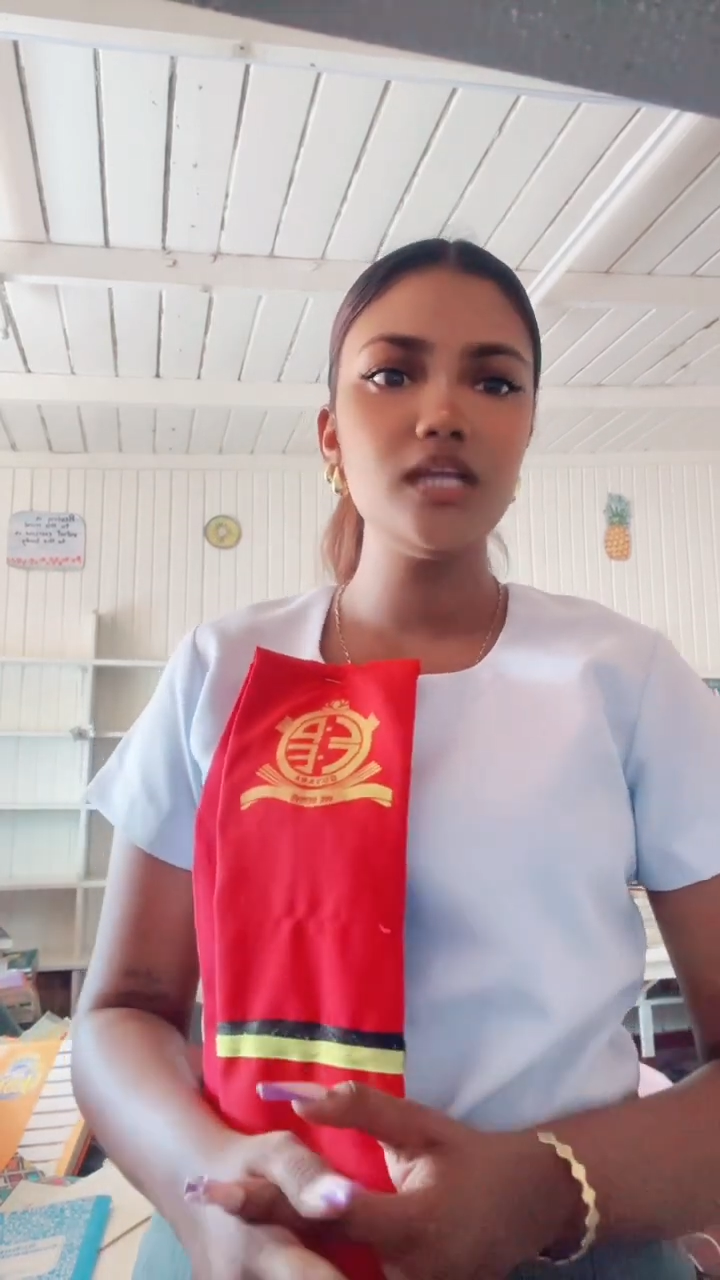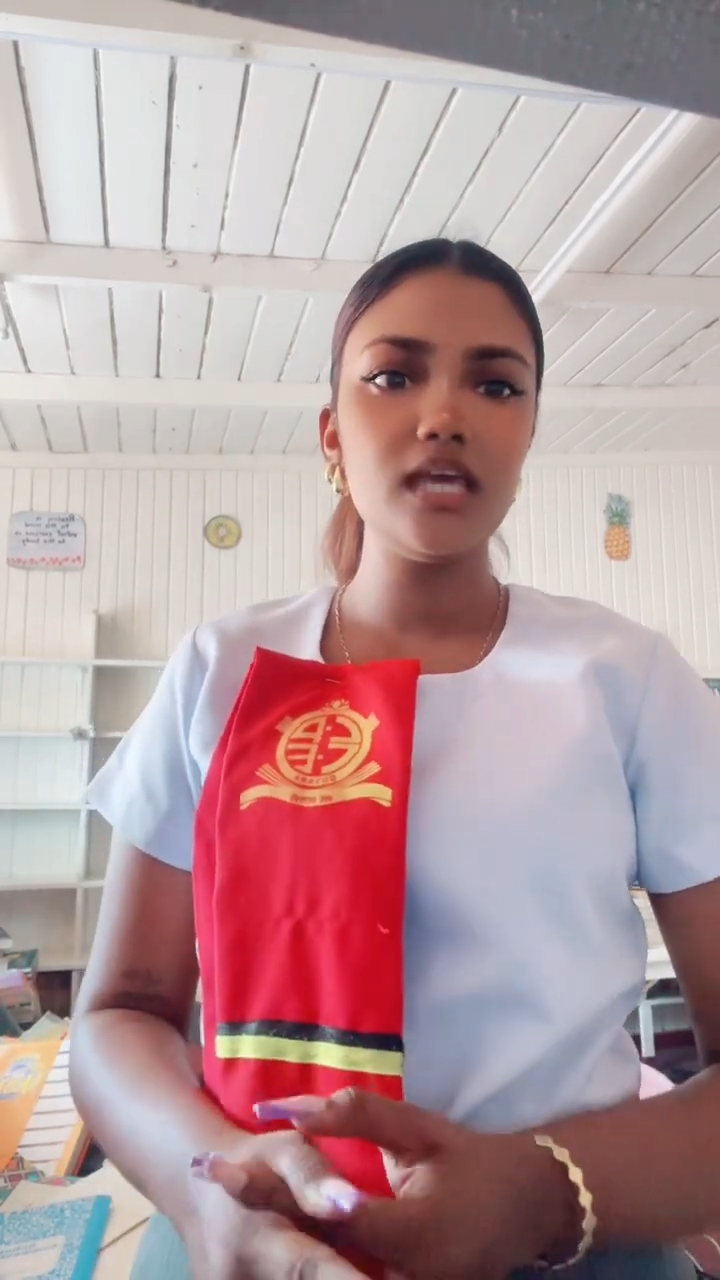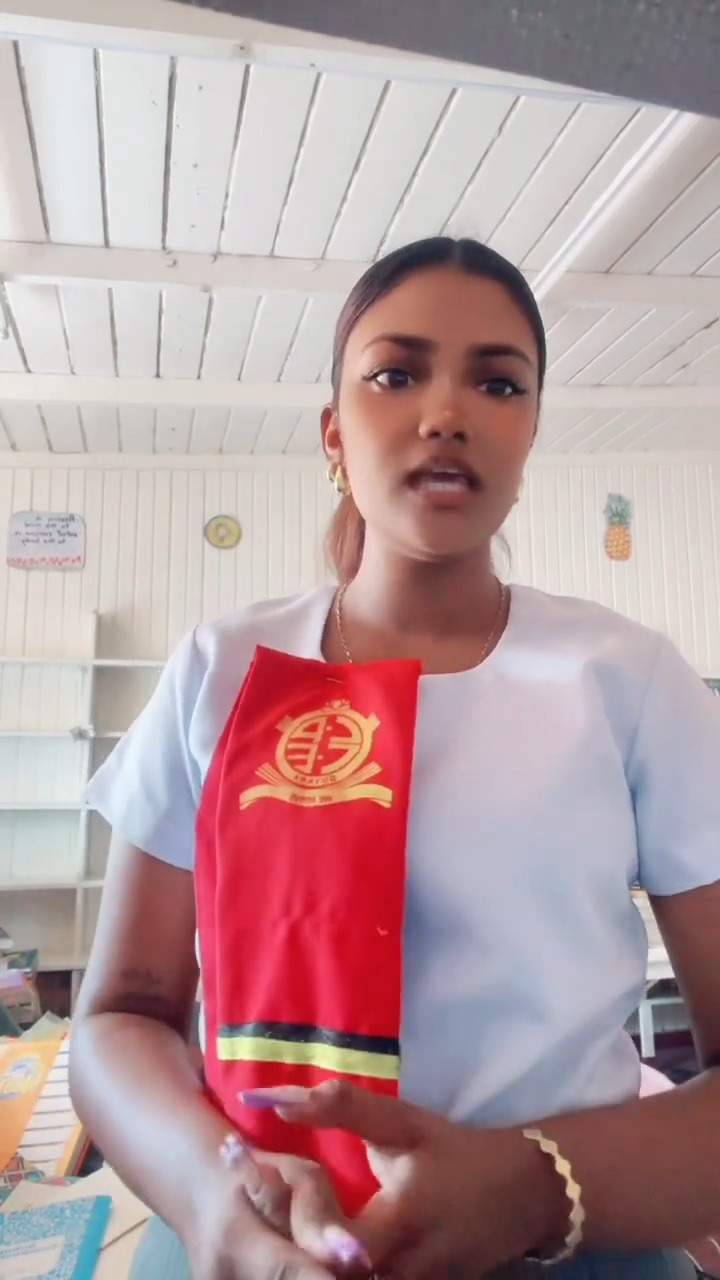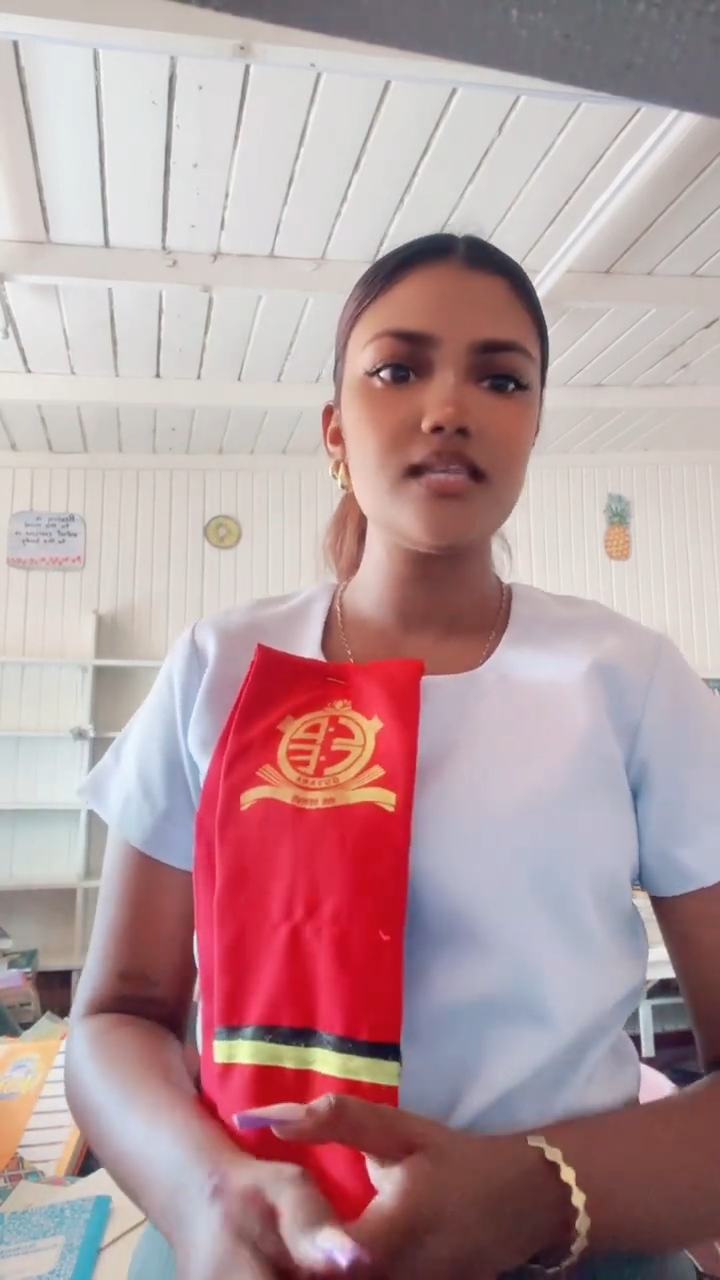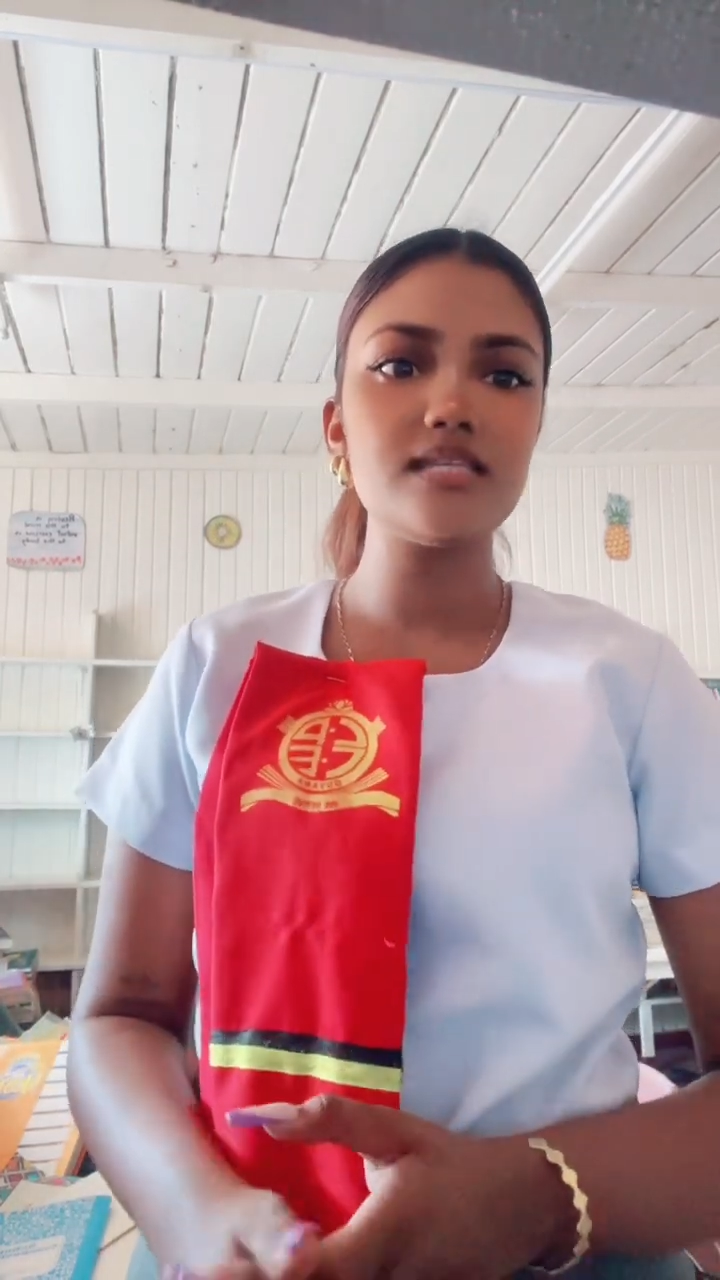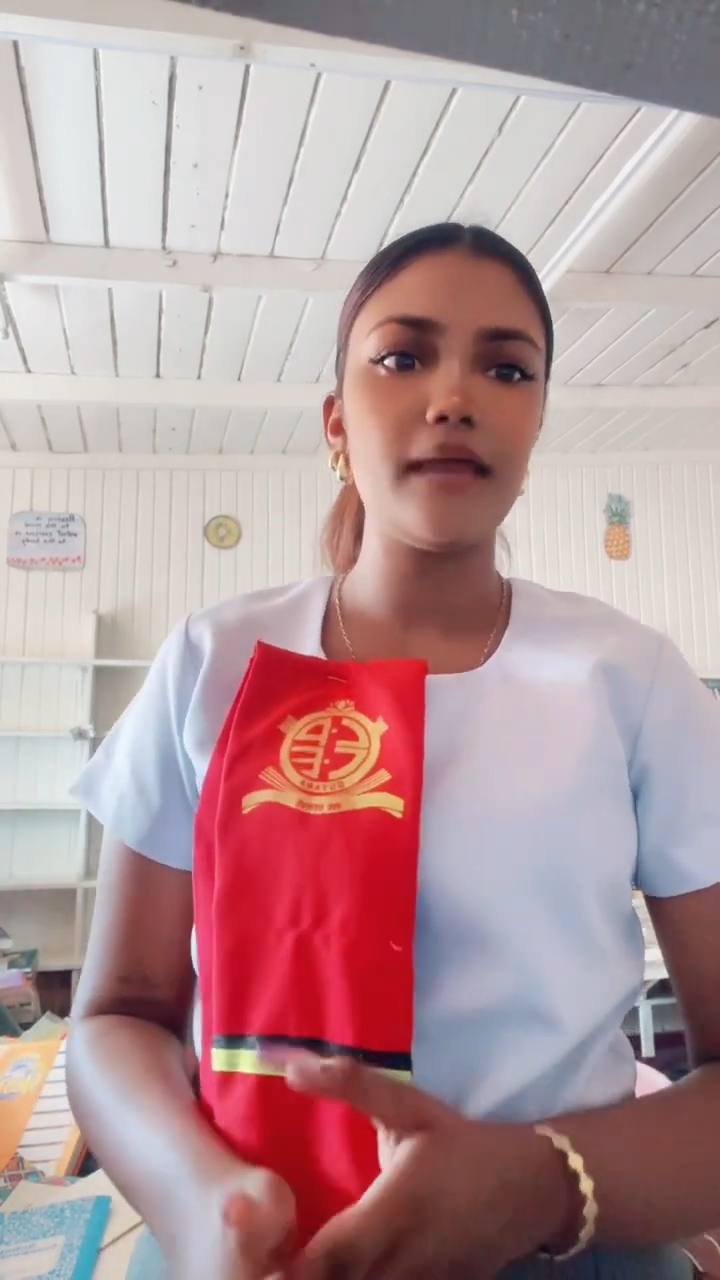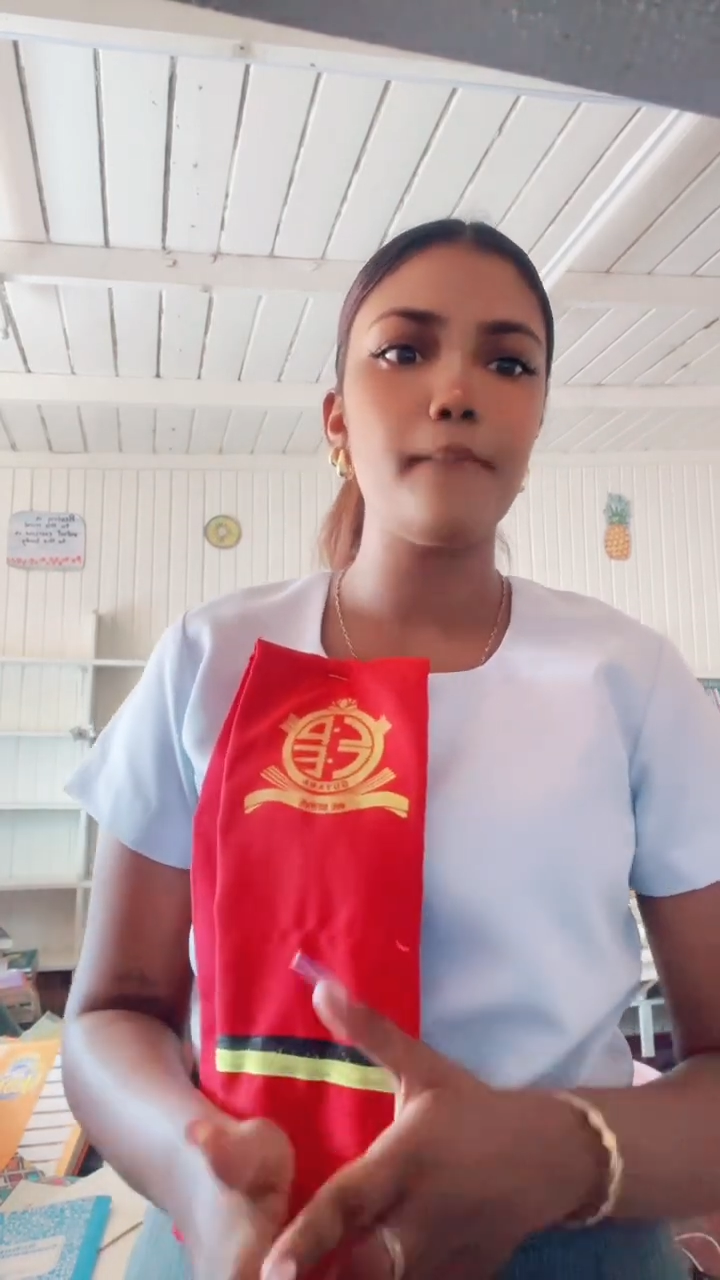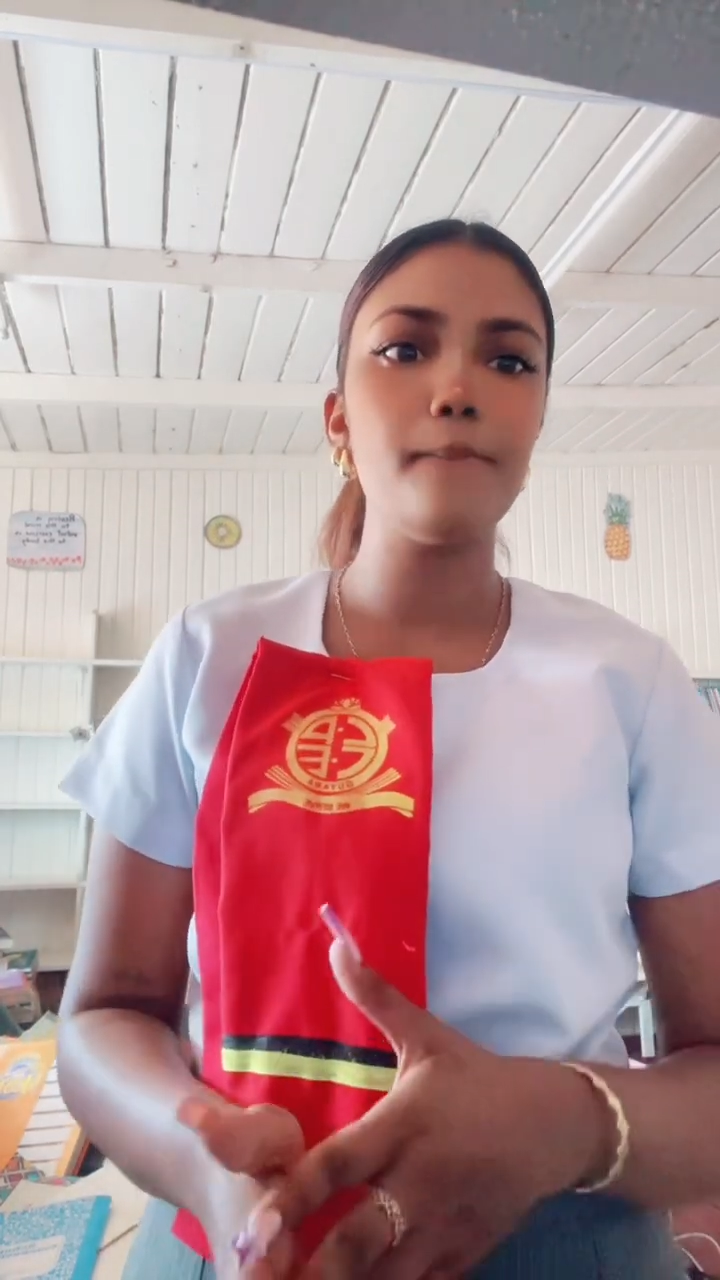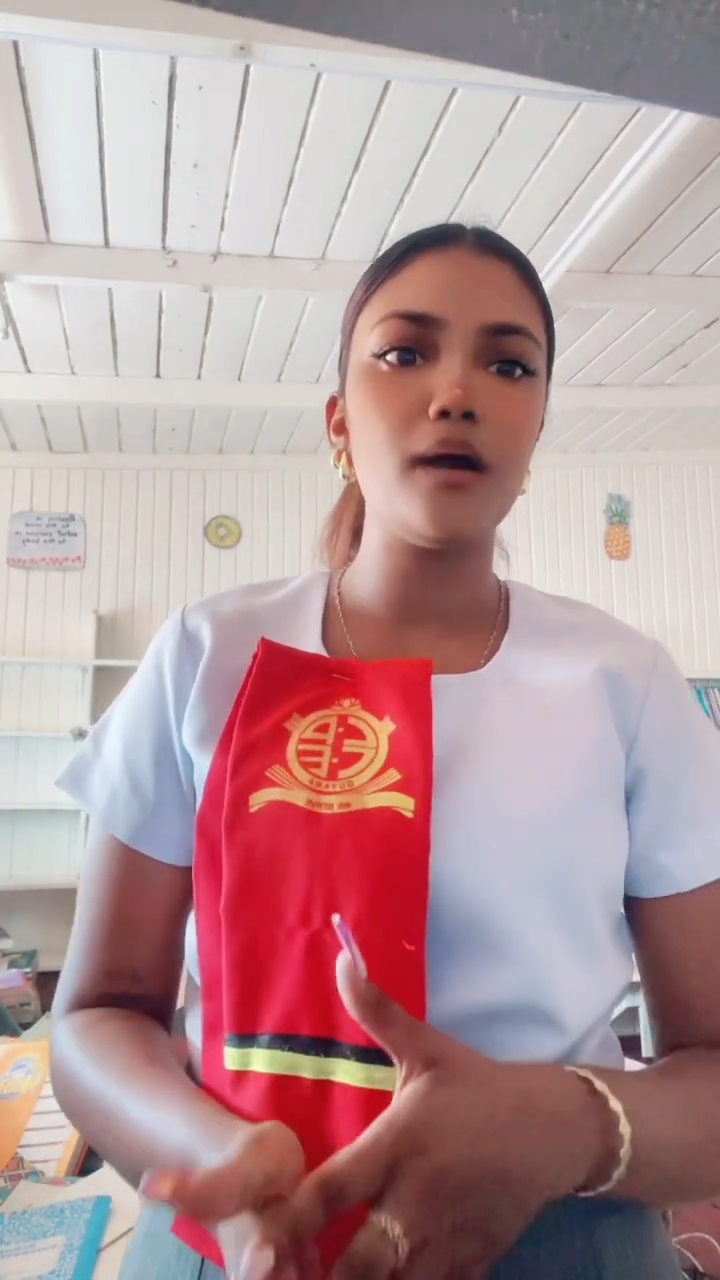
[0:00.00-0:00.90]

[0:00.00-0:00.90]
aids like